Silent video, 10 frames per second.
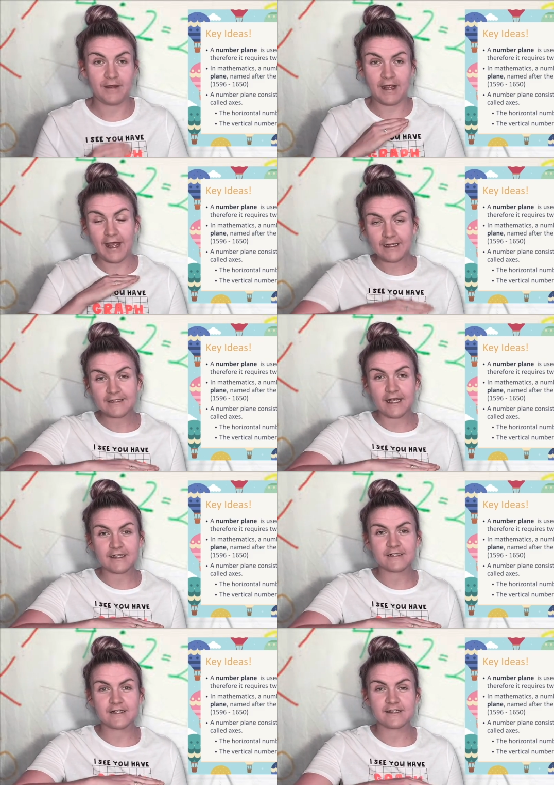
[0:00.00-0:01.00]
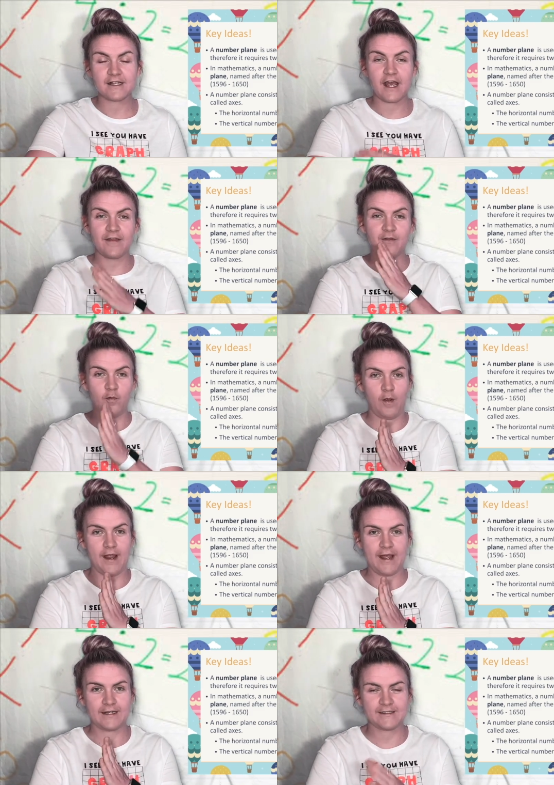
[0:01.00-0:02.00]
x-axis and the
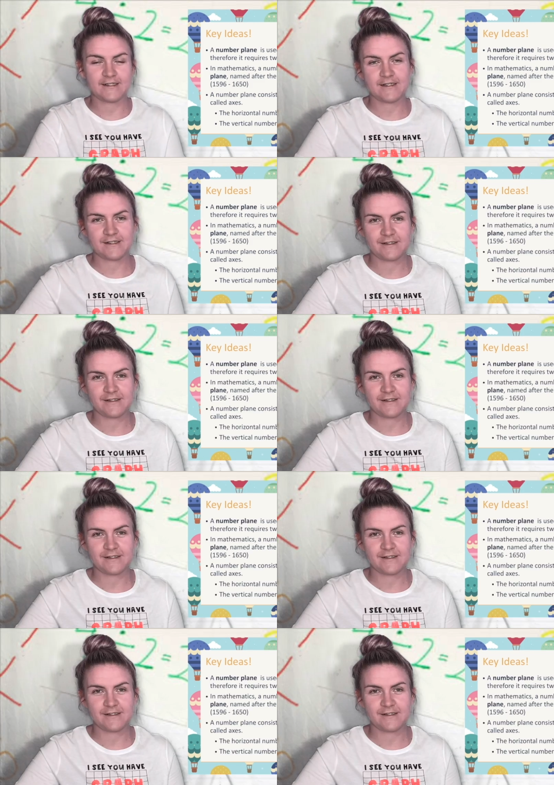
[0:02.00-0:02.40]
y-axis.